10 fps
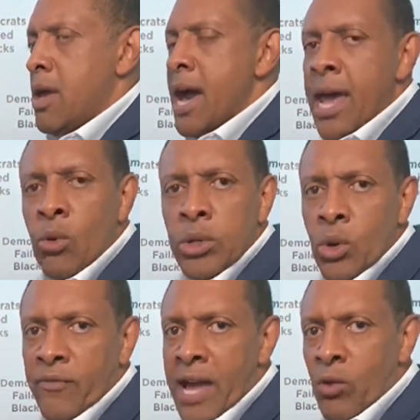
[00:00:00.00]
I don't know
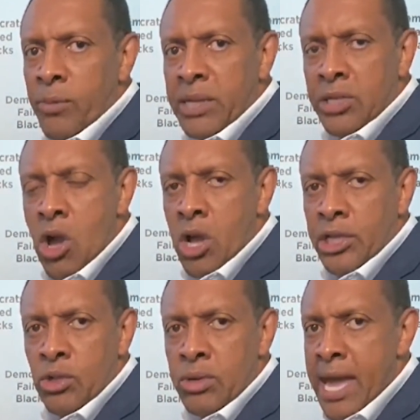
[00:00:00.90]
if I would be talking to
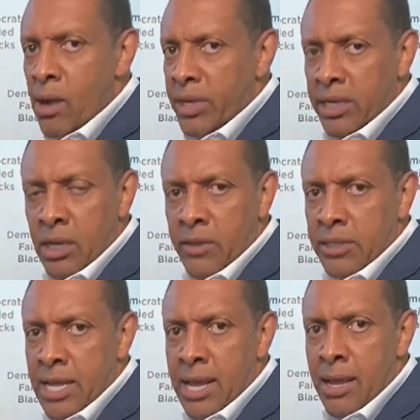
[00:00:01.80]
you now any other
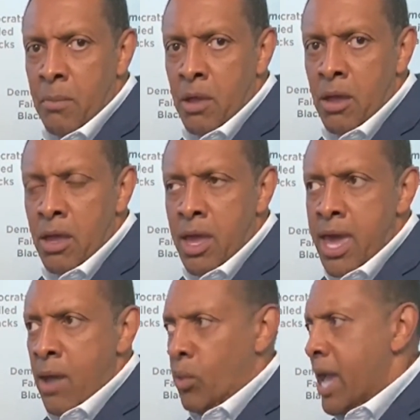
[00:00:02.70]
time.
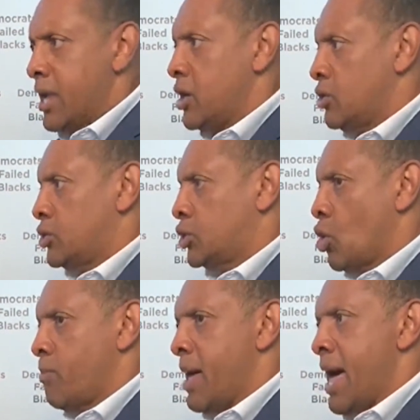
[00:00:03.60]
And when I hear
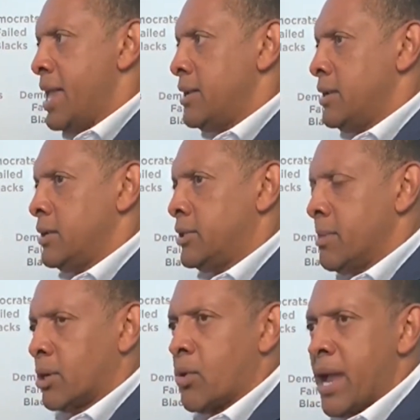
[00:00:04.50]
Joe Biden and the
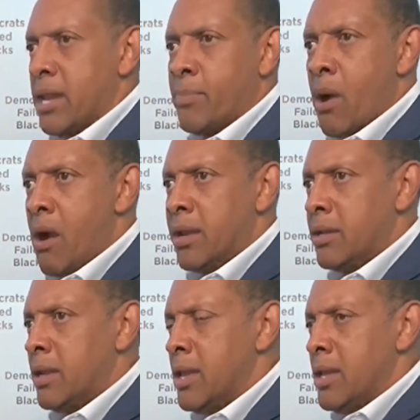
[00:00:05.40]
Democratic Party
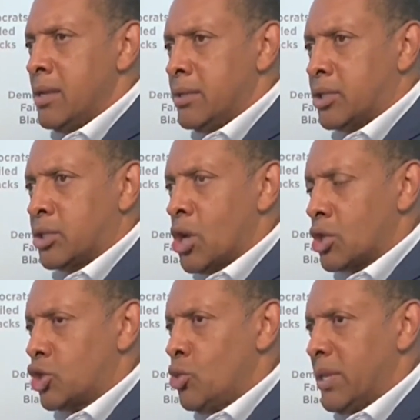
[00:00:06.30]
and Chuck
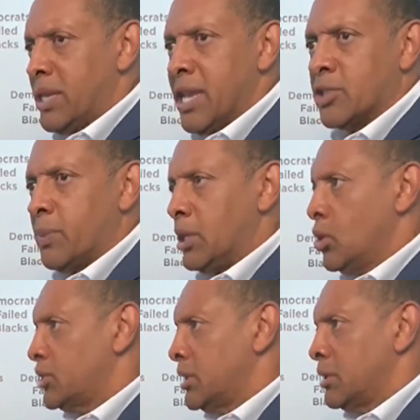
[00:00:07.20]
Schumer, and Nancy
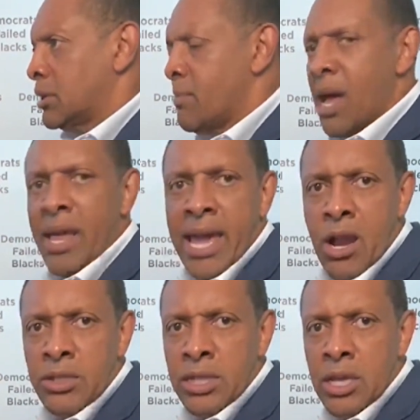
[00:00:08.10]
Pelosi and Kamala
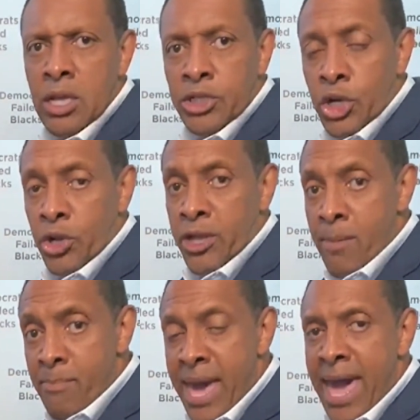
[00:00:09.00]
Harris turn
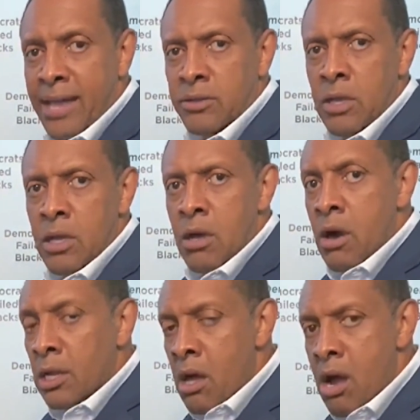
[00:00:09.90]
their backs
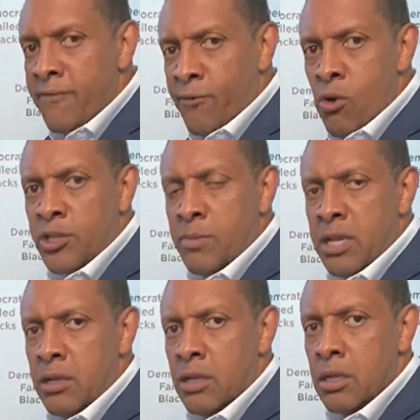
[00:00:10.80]
on law
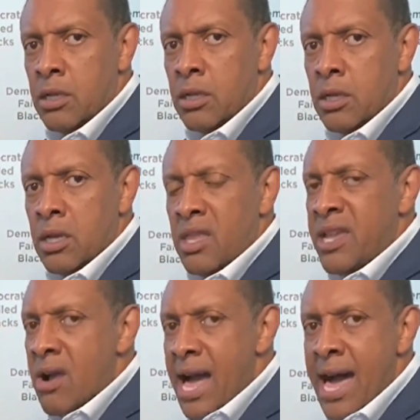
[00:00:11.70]
enforcement, they
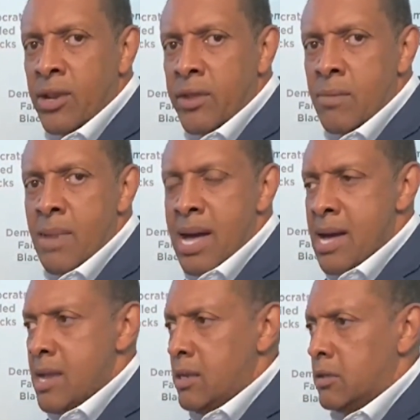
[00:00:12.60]
are out of their
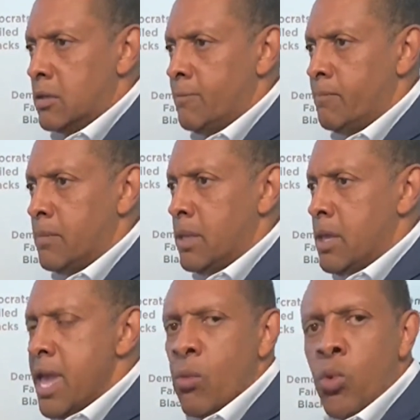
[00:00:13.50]
minds.
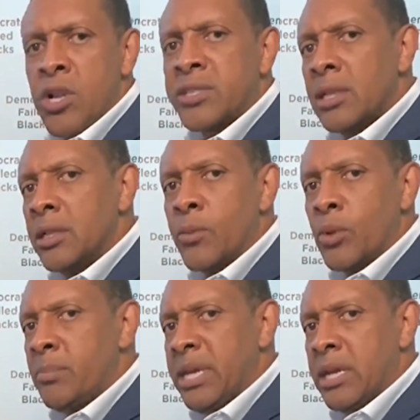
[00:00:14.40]
And where's the
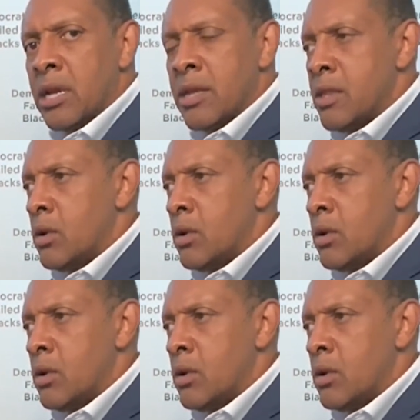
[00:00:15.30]
liberal media?